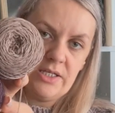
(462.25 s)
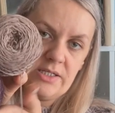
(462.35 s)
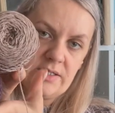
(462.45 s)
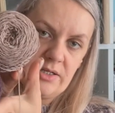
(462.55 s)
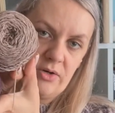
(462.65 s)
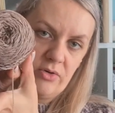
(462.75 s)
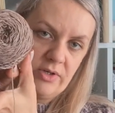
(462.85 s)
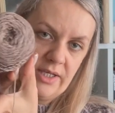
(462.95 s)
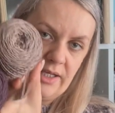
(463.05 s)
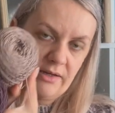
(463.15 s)
So
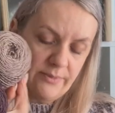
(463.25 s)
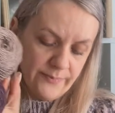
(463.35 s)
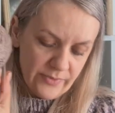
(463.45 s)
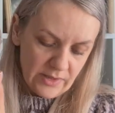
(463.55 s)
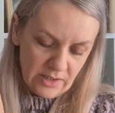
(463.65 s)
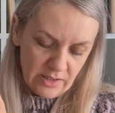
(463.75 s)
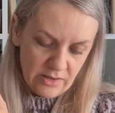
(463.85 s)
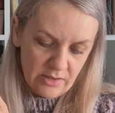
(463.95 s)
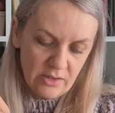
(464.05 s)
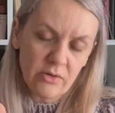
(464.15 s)
here, then I
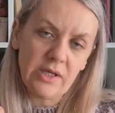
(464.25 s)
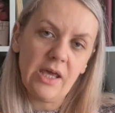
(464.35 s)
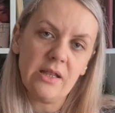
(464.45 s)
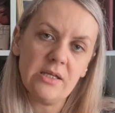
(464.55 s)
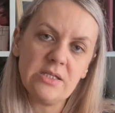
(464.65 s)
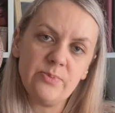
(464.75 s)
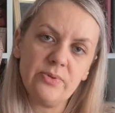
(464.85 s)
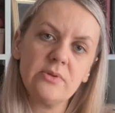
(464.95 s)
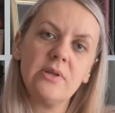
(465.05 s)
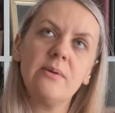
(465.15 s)
thought, okay, let's
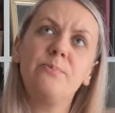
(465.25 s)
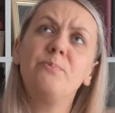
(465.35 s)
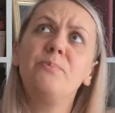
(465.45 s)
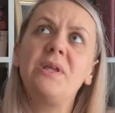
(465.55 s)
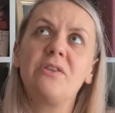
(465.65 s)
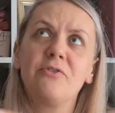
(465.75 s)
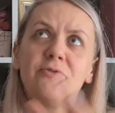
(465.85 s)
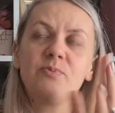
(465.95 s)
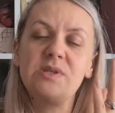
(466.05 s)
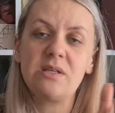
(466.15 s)
put a bit of
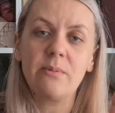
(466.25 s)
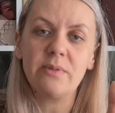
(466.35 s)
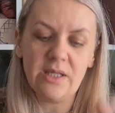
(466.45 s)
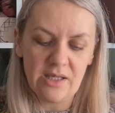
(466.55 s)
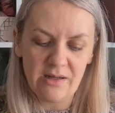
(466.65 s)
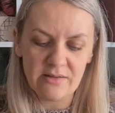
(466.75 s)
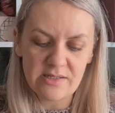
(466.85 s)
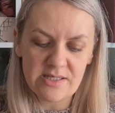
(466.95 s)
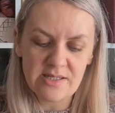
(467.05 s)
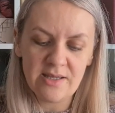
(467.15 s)
something
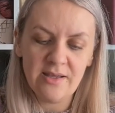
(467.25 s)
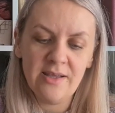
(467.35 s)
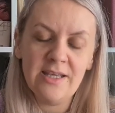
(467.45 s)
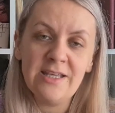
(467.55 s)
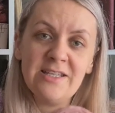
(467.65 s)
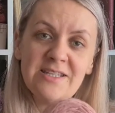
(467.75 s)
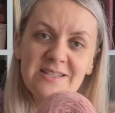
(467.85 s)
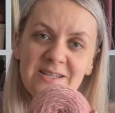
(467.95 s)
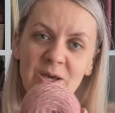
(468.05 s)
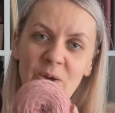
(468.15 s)
else.
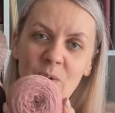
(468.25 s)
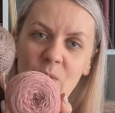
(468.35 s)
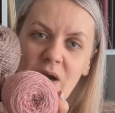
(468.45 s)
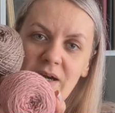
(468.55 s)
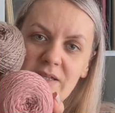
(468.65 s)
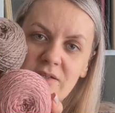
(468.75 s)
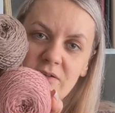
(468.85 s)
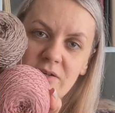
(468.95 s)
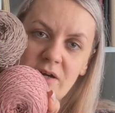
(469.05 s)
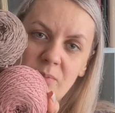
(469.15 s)
So I
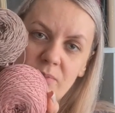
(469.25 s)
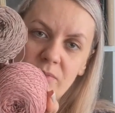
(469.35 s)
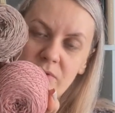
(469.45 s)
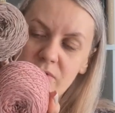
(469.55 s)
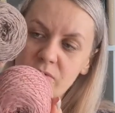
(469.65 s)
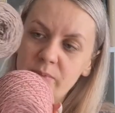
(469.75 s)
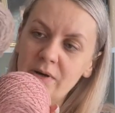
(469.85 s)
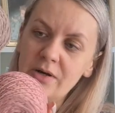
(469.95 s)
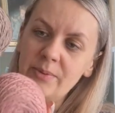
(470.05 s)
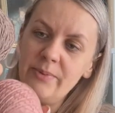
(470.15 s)
took
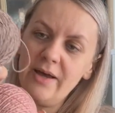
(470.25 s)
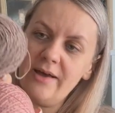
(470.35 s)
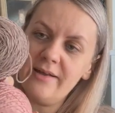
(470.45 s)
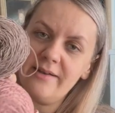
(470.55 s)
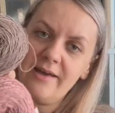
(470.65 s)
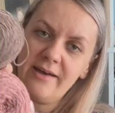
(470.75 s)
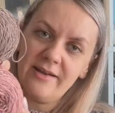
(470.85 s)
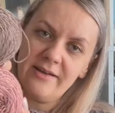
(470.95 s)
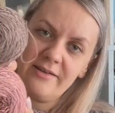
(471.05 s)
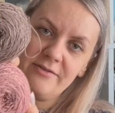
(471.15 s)
rhubarb and
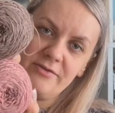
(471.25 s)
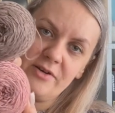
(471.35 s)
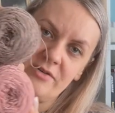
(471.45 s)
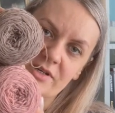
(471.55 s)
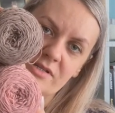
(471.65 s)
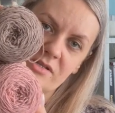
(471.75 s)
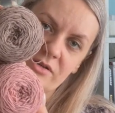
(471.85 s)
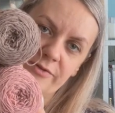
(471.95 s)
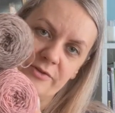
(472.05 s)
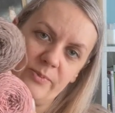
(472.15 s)
added a very
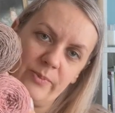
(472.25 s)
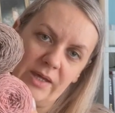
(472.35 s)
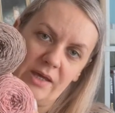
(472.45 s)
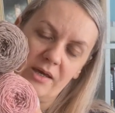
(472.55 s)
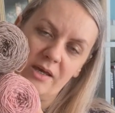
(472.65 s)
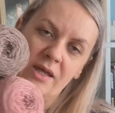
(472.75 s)
soft pink.